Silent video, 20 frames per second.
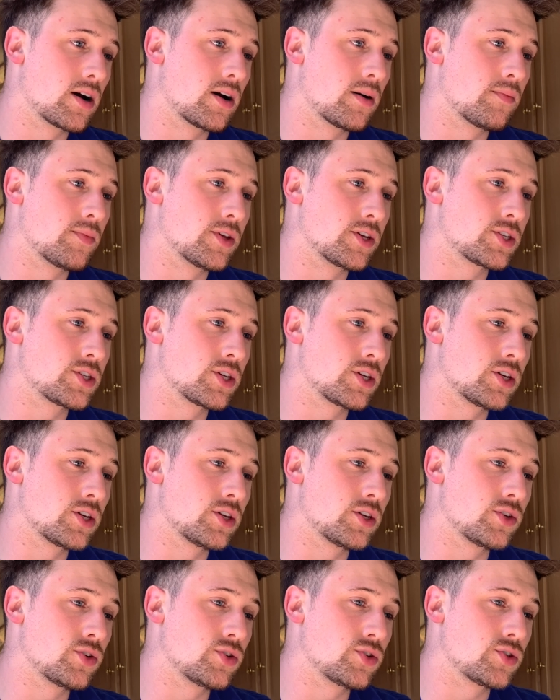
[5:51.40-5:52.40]
This
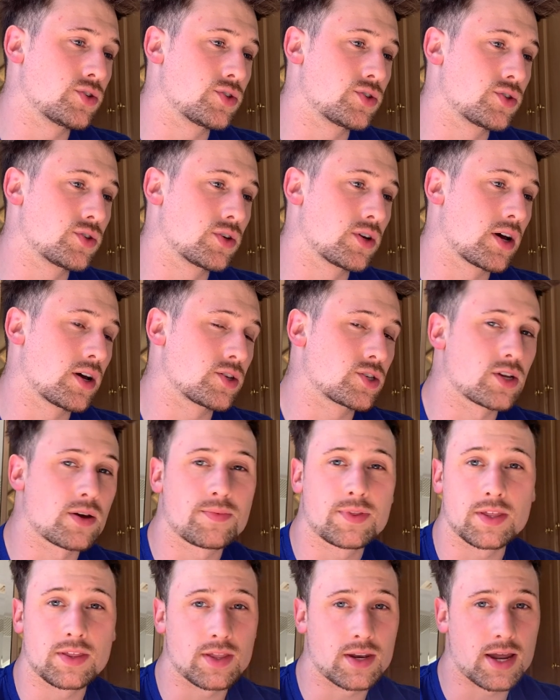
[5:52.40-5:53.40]
is
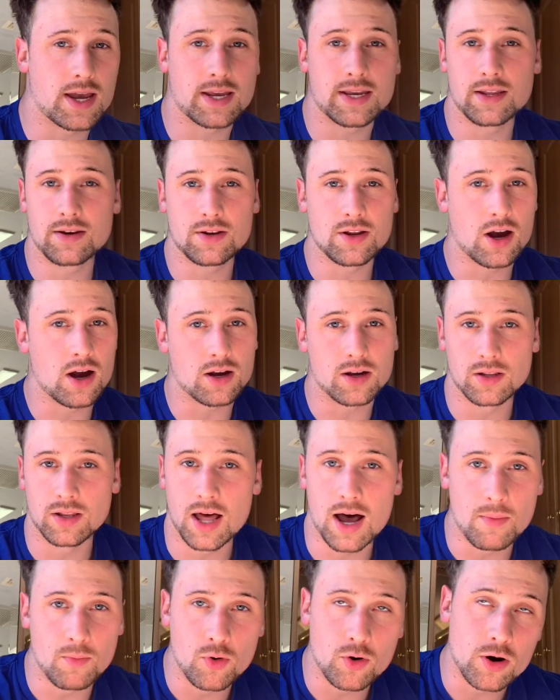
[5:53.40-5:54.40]
something that I can talk a
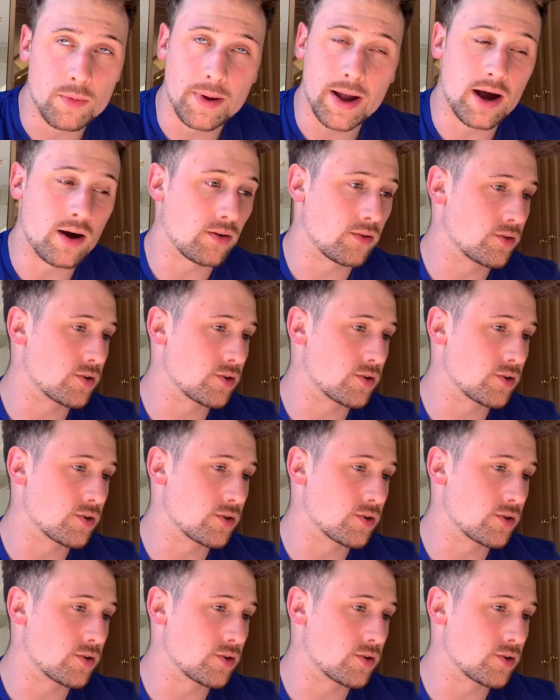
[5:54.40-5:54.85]
lot more about.